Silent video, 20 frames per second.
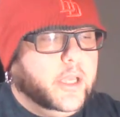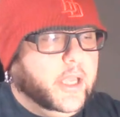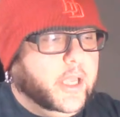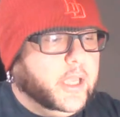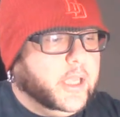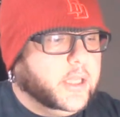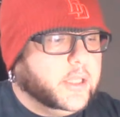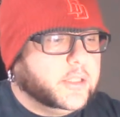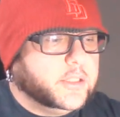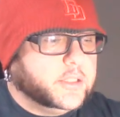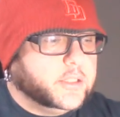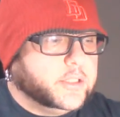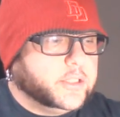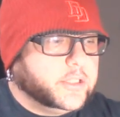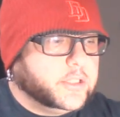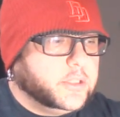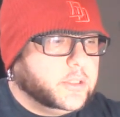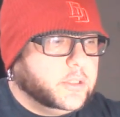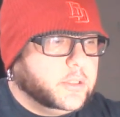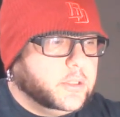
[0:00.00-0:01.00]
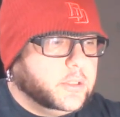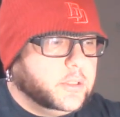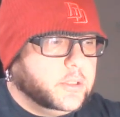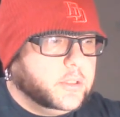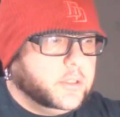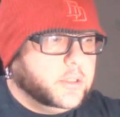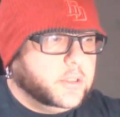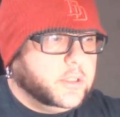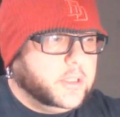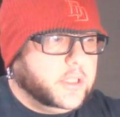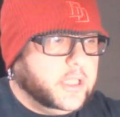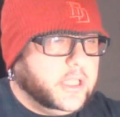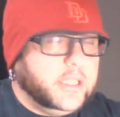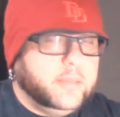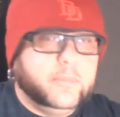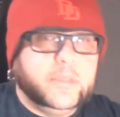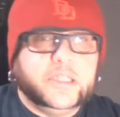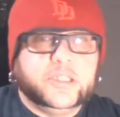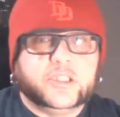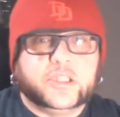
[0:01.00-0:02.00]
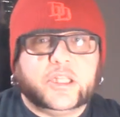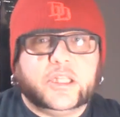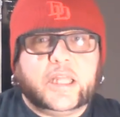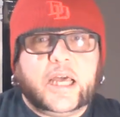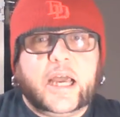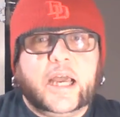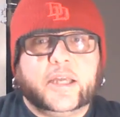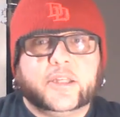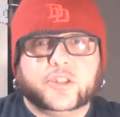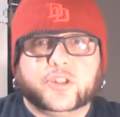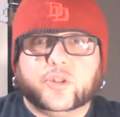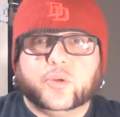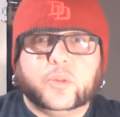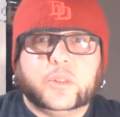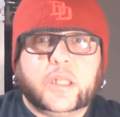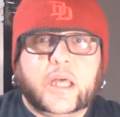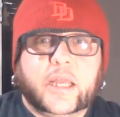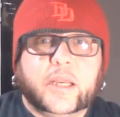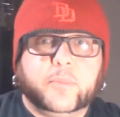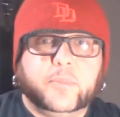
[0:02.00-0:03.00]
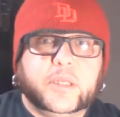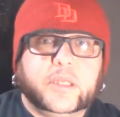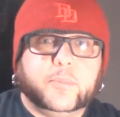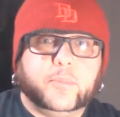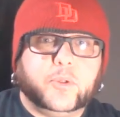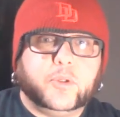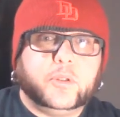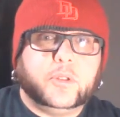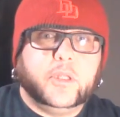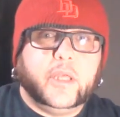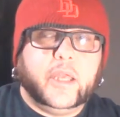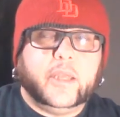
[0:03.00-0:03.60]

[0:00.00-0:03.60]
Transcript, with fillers: And he means a lot to a lot of people.